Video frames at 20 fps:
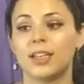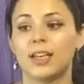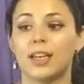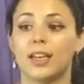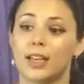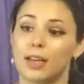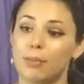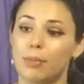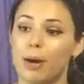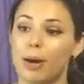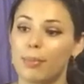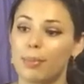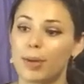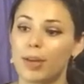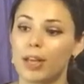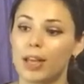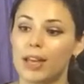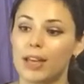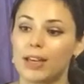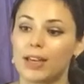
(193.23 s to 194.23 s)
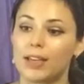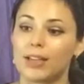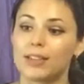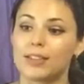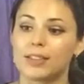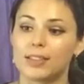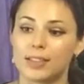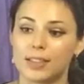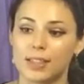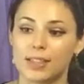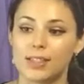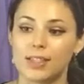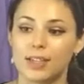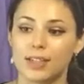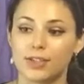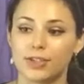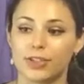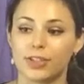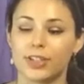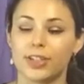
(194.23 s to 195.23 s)
and it populated
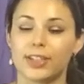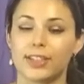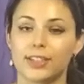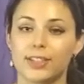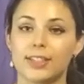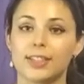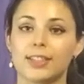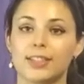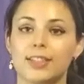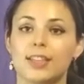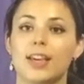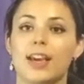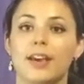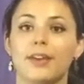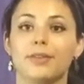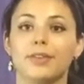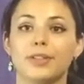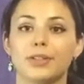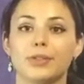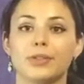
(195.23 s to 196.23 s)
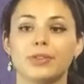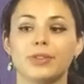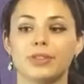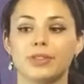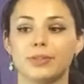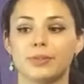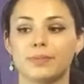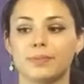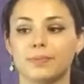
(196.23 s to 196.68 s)
668 results.